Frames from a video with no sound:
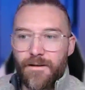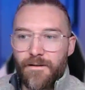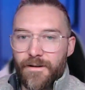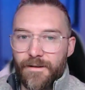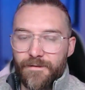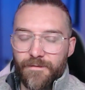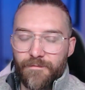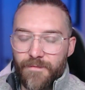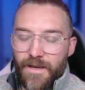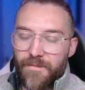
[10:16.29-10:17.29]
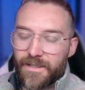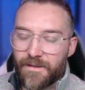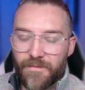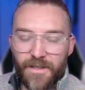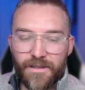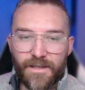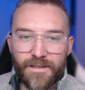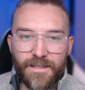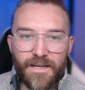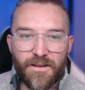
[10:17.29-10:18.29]
no, that makes complete sense
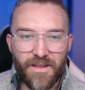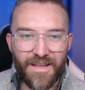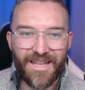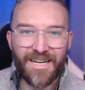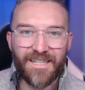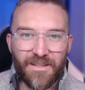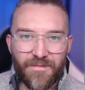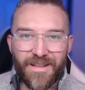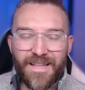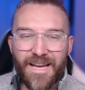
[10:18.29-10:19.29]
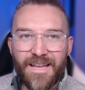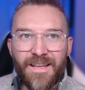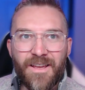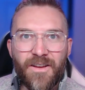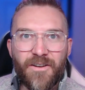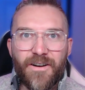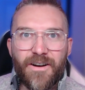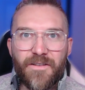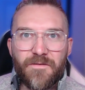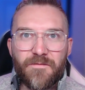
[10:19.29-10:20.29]
because I know that that is something that
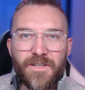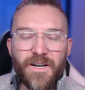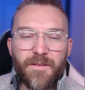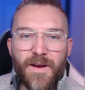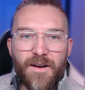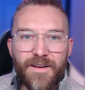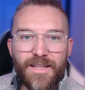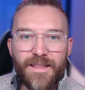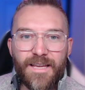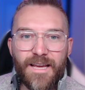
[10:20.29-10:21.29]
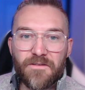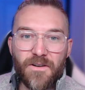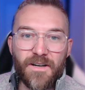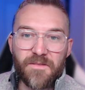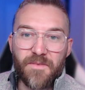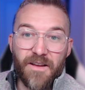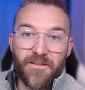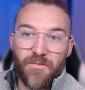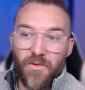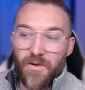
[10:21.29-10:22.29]
we talk about in the outdoor
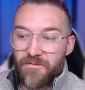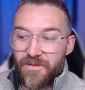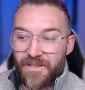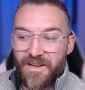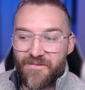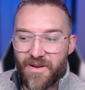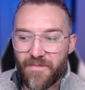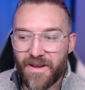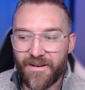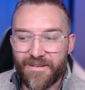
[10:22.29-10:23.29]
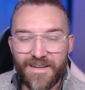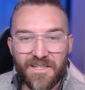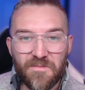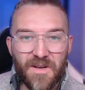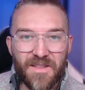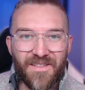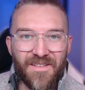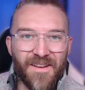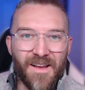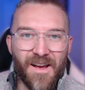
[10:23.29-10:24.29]
hospitality report, which is coming up here next month.
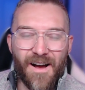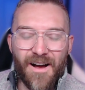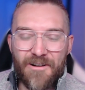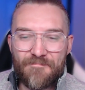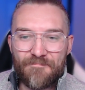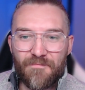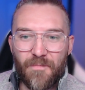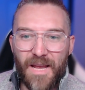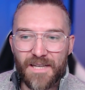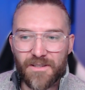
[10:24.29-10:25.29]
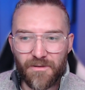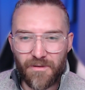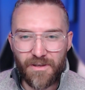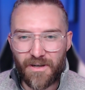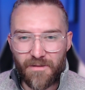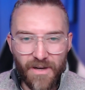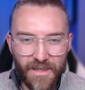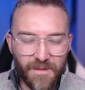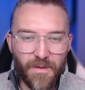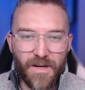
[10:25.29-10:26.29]
But yeah, so it's really talking about
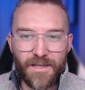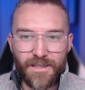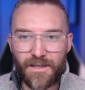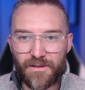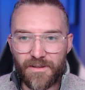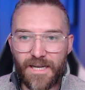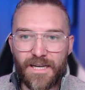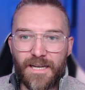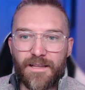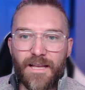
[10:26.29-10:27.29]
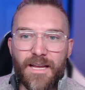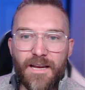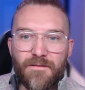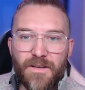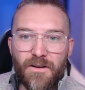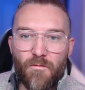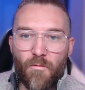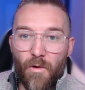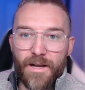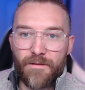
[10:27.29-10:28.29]
experience and understanding, like,
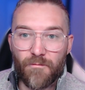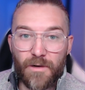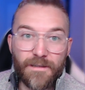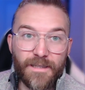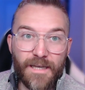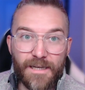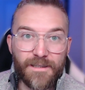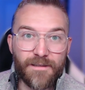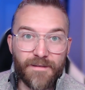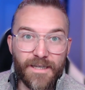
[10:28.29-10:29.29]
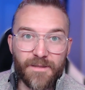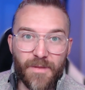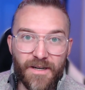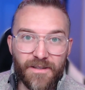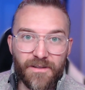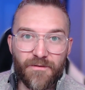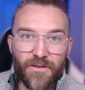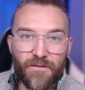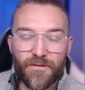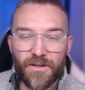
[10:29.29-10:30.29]
what is the guest experience
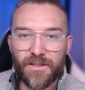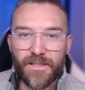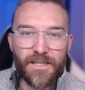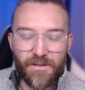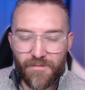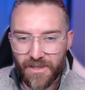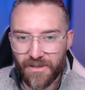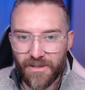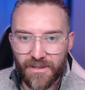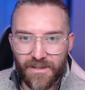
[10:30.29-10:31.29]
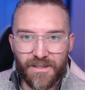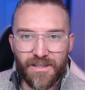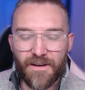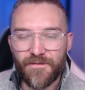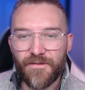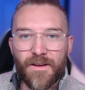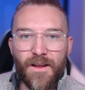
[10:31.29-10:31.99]
overall versus, as you mentioned, just the stuff.